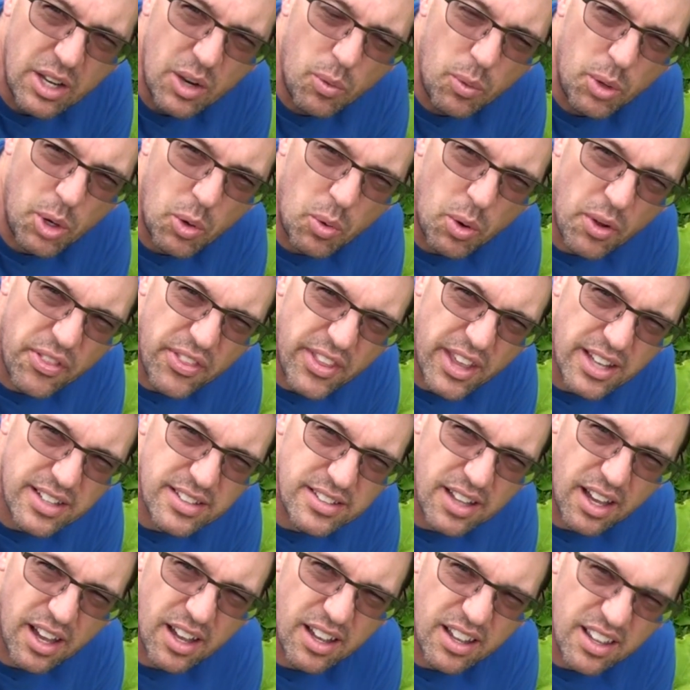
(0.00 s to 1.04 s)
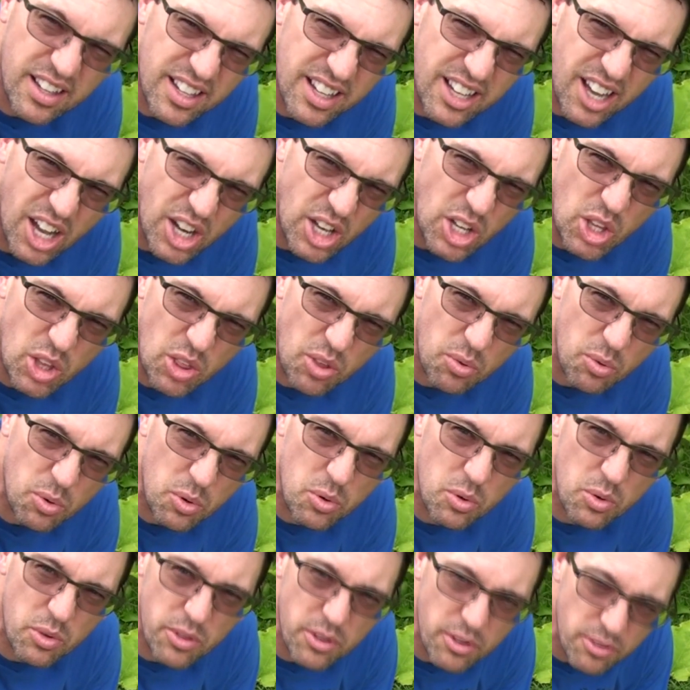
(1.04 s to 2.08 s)
We don't want that cutting
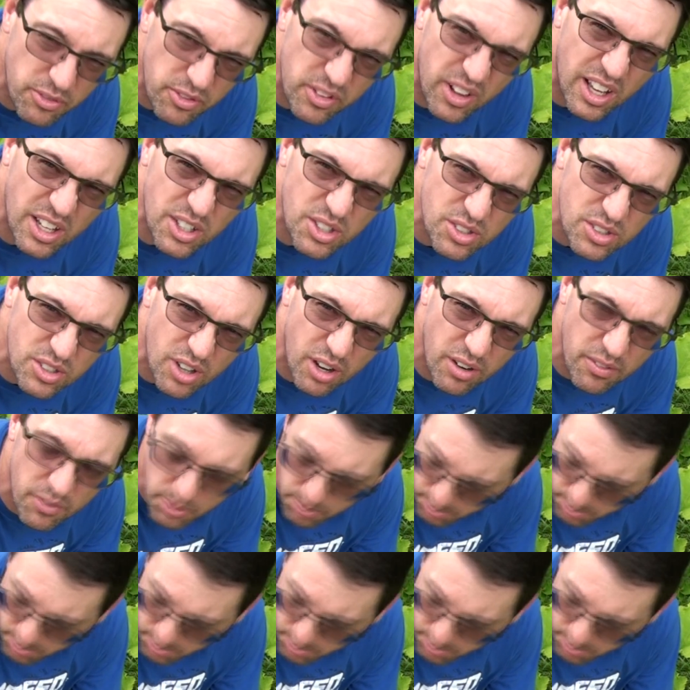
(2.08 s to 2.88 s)
through the flesh of